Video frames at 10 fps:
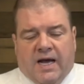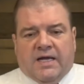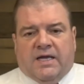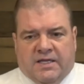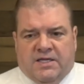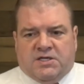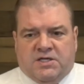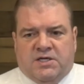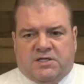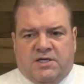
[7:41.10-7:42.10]

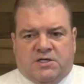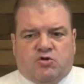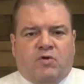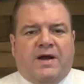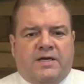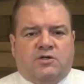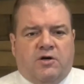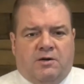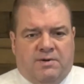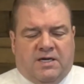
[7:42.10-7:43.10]
this trend is
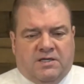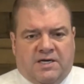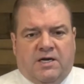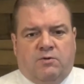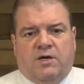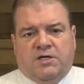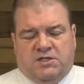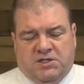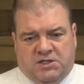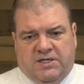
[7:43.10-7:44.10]
going to be continuing because
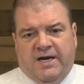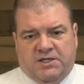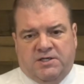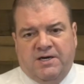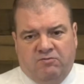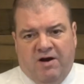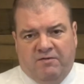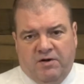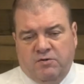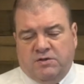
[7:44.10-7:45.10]
the states need
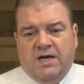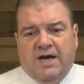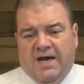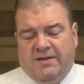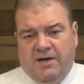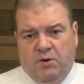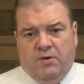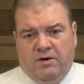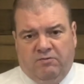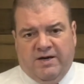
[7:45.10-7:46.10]
revenues and they don't
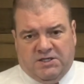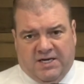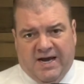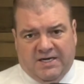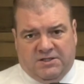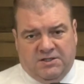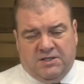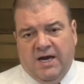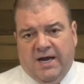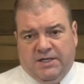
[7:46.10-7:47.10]
want to raise taxes
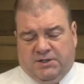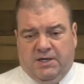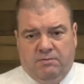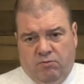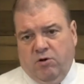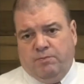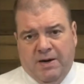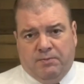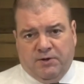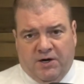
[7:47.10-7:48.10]
and send more
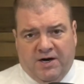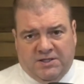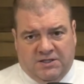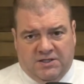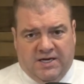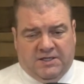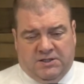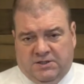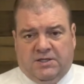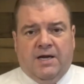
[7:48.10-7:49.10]
people to Austin,
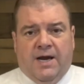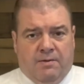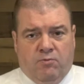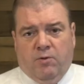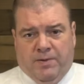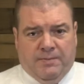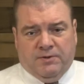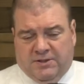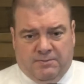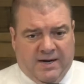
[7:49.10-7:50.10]
Texas, and more people
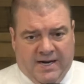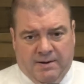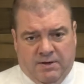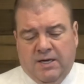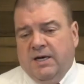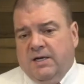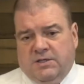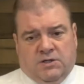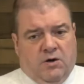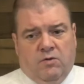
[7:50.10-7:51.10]
to Miami.
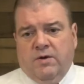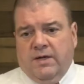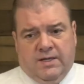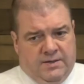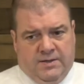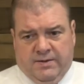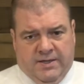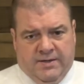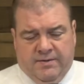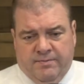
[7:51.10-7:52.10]
So
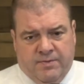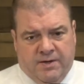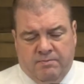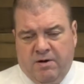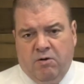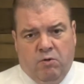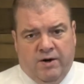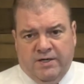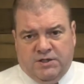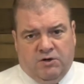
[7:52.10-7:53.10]

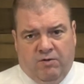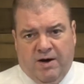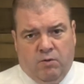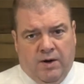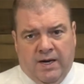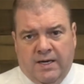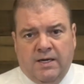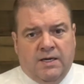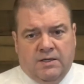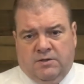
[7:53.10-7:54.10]
marijuana is a great way
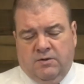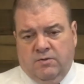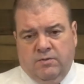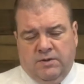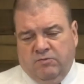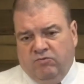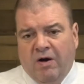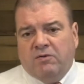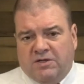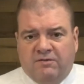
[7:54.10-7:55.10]
to
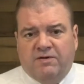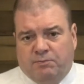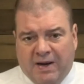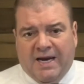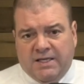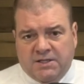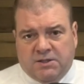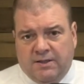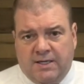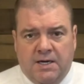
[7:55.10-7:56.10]
relatively
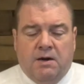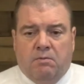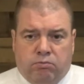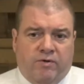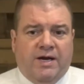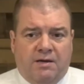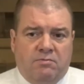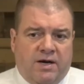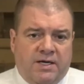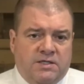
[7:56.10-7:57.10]
painlessly bring in
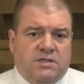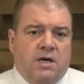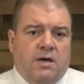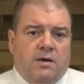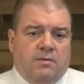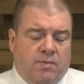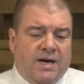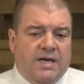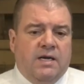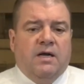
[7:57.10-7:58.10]

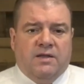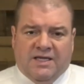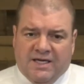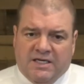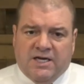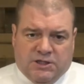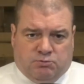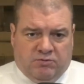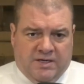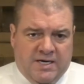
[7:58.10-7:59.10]
money that they
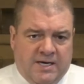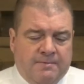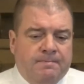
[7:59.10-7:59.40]
desperately need.